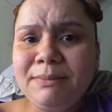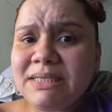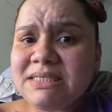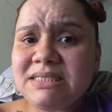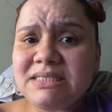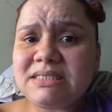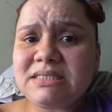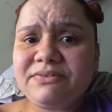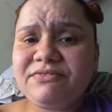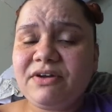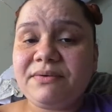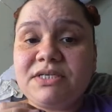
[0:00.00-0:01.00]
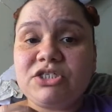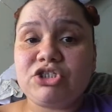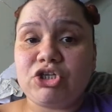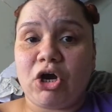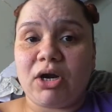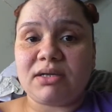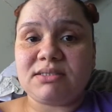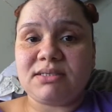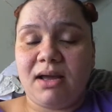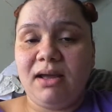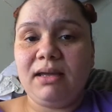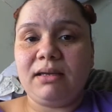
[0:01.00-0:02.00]
because this is a very dark
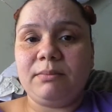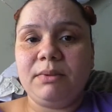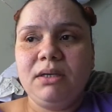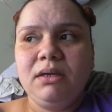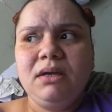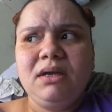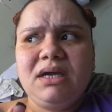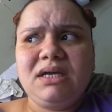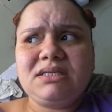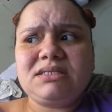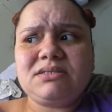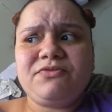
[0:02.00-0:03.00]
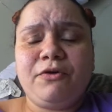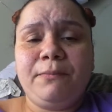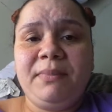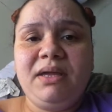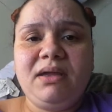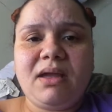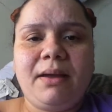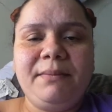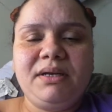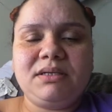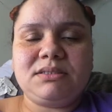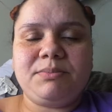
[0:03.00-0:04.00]
time. It's, for me,
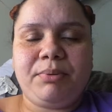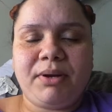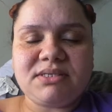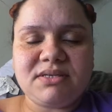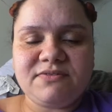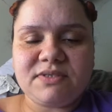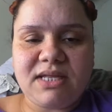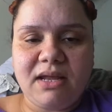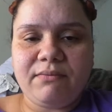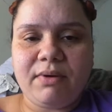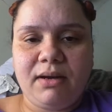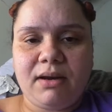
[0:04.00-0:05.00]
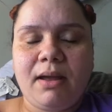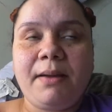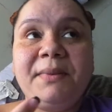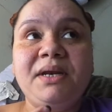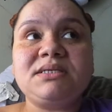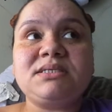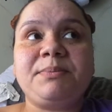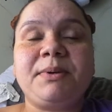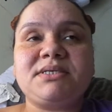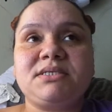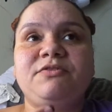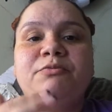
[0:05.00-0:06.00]
I'm in a depressive state right now. I'm in a
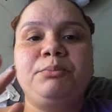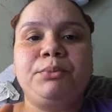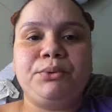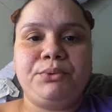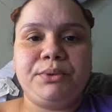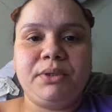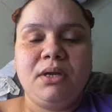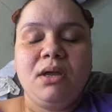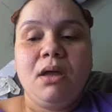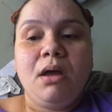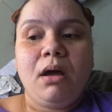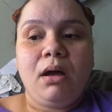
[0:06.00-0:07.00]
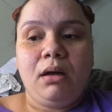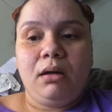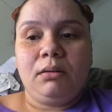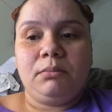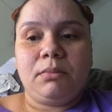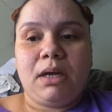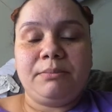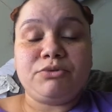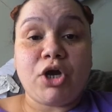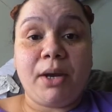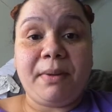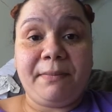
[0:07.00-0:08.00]
depressive mood. Um, I'm
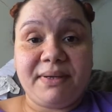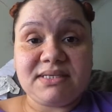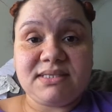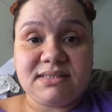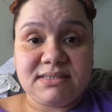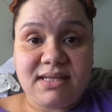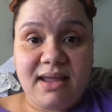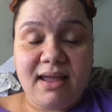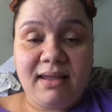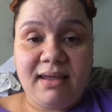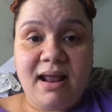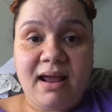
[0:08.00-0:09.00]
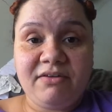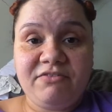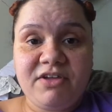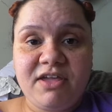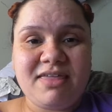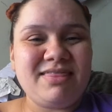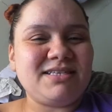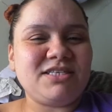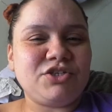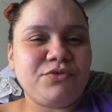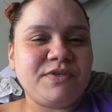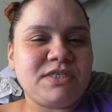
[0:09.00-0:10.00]
trying my best to stay, get out of it. And
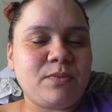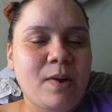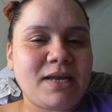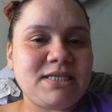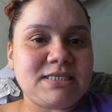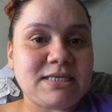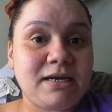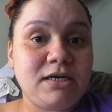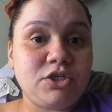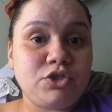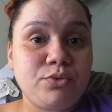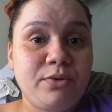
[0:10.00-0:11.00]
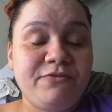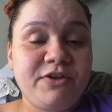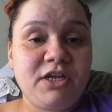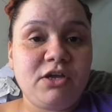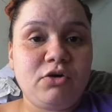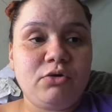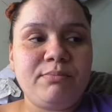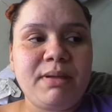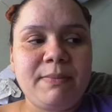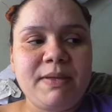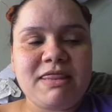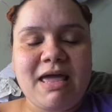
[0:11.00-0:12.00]
this is the reason why I decided to do a video.
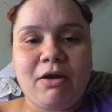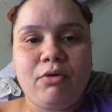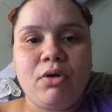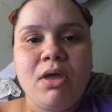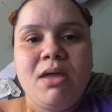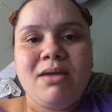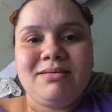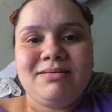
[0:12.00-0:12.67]
Maybe that'll